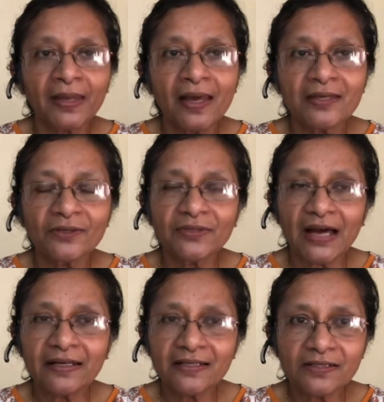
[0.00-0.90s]
so
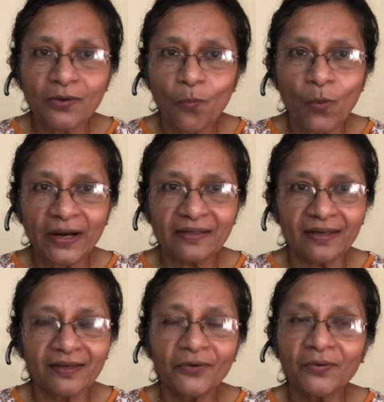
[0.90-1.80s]
that is one thing
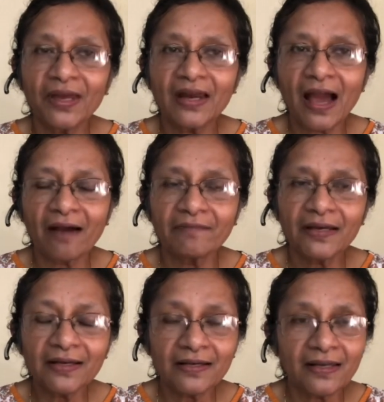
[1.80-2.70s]
you can have the
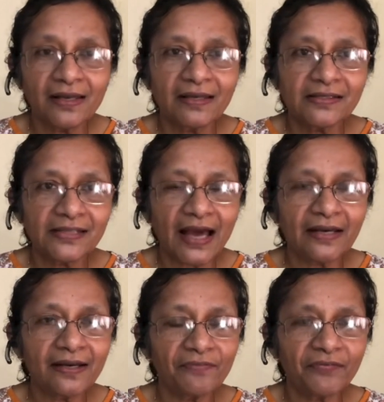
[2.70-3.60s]
salad
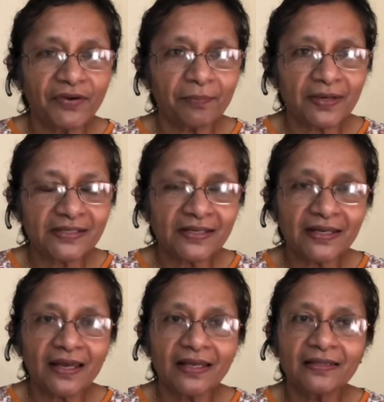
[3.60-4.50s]
50 percent
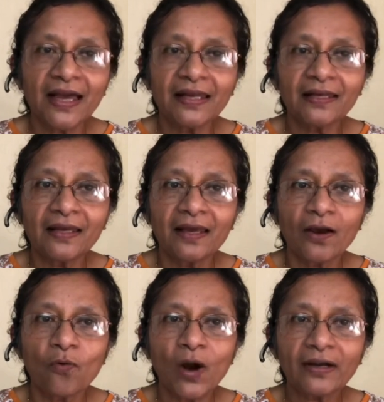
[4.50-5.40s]
then
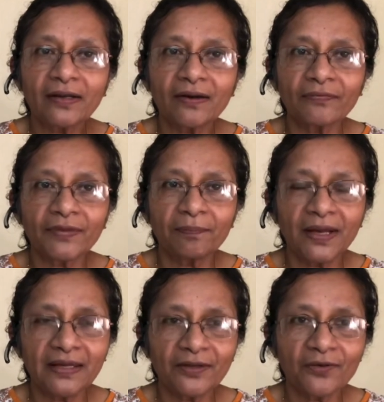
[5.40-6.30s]
quarter of the
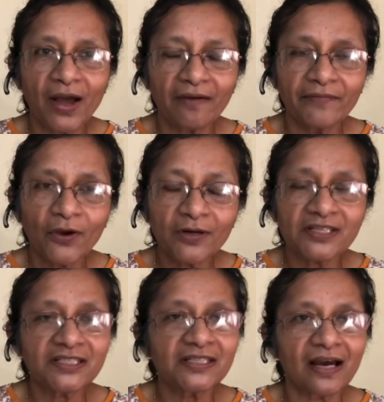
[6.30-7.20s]
plate you have your
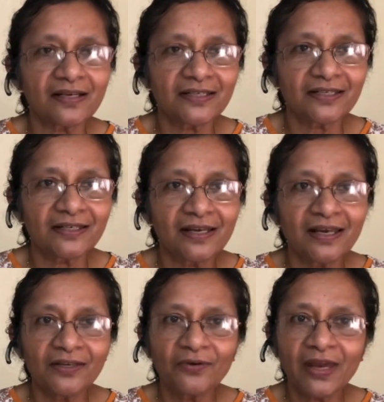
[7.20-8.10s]
starch
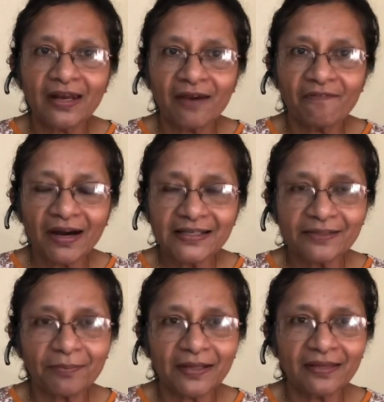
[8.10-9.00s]
you can have one
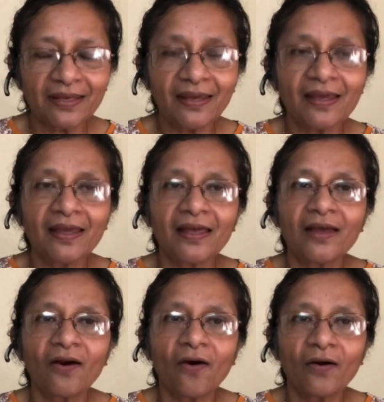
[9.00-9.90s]
chapati
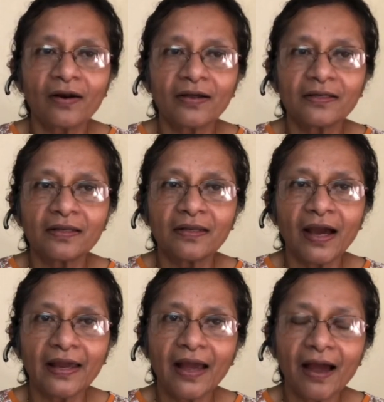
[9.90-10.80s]
or a, uh,
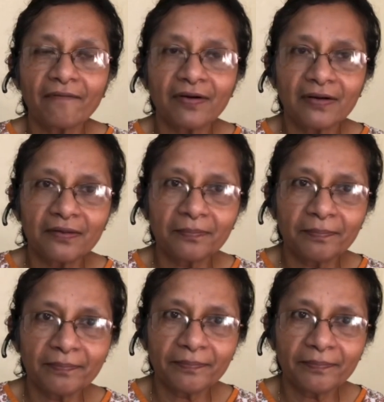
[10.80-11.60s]
I have a um,